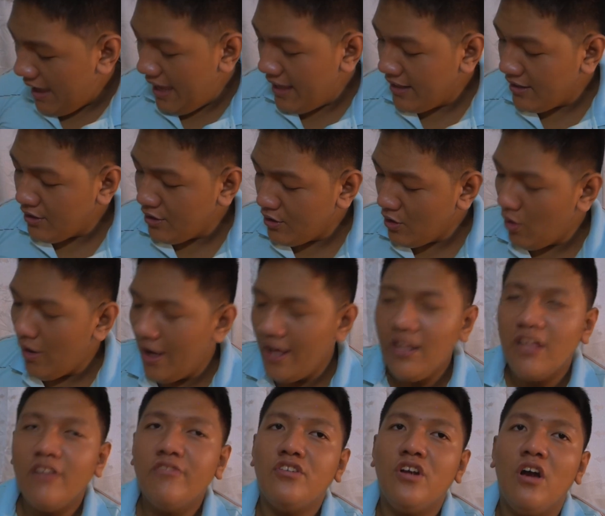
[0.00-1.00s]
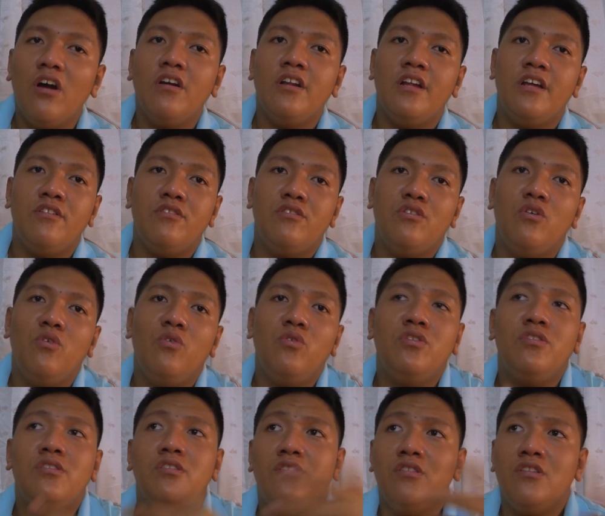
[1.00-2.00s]
And you know I love chocolate, so
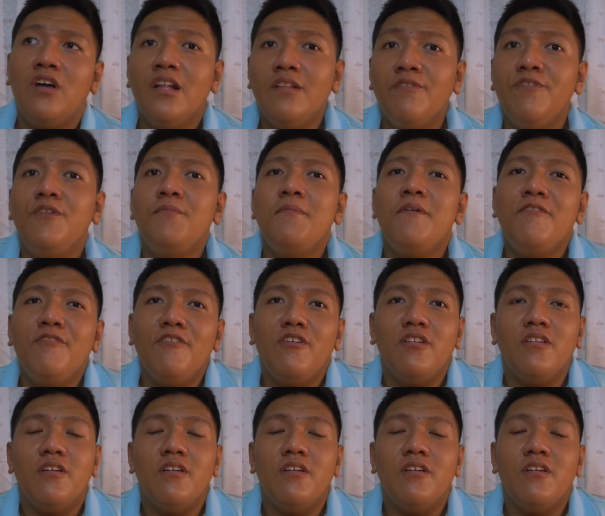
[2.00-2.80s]
thoughtful my...